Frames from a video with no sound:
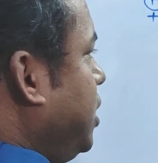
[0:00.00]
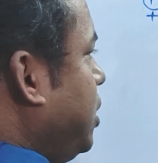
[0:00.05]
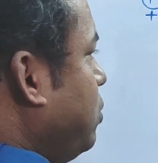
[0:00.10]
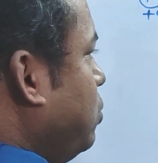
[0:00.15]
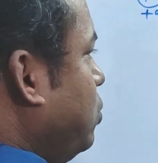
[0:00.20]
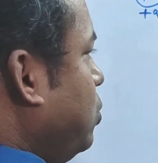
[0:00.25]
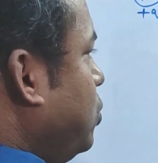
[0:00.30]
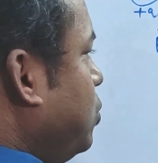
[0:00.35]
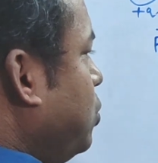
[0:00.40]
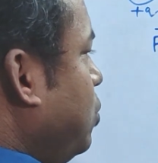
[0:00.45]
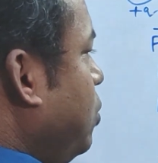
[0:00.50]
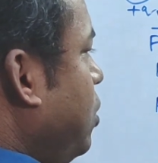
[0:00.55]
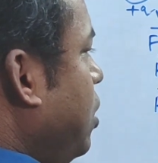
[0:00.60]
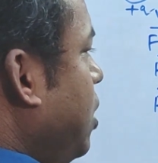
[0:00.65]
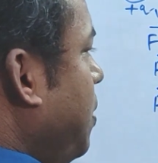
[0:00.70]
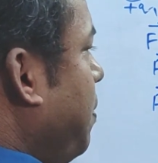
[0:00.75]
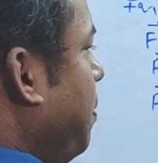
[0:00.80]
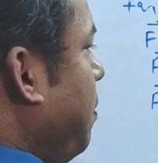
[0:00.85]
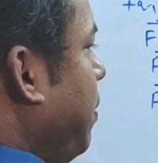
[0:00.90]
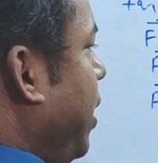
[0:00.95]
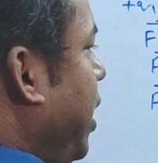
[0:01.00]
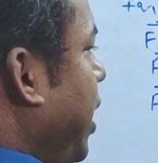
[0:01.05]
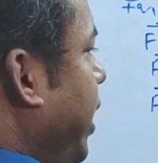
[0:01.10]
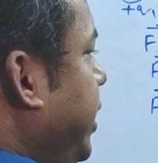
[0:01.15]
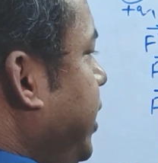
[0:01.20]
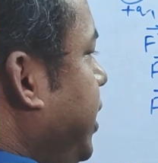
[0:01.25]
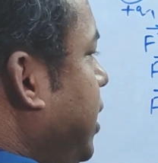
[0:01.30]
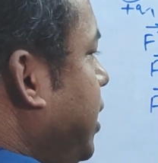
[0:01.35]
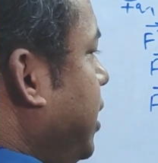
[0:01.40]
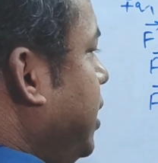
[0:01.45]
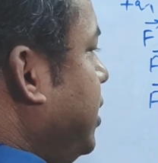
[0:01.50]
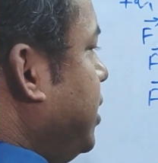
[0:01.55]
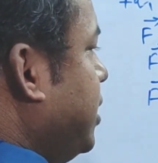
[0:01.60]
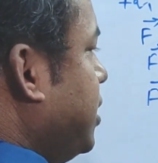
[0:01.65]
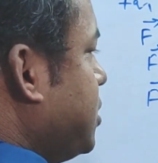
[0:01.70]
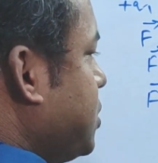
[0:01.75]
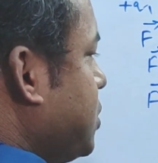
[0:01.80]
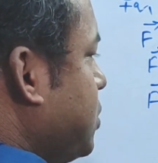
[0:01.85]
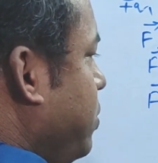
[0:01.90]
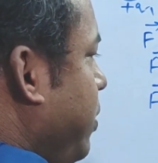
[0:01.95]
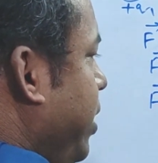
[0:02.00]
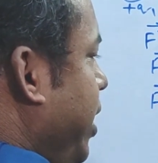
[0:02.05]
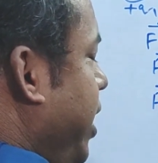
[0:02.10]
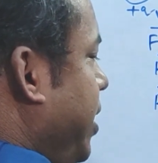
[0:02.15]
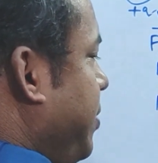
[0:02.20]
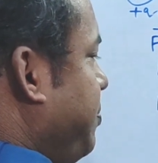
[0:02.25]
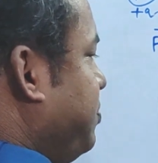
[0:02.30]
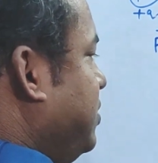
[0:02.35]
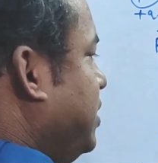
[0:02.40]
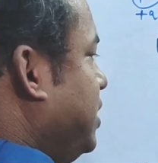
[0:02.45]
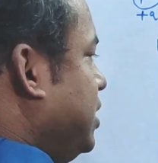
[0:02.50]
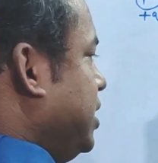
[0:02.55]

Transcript: Q2 by d square.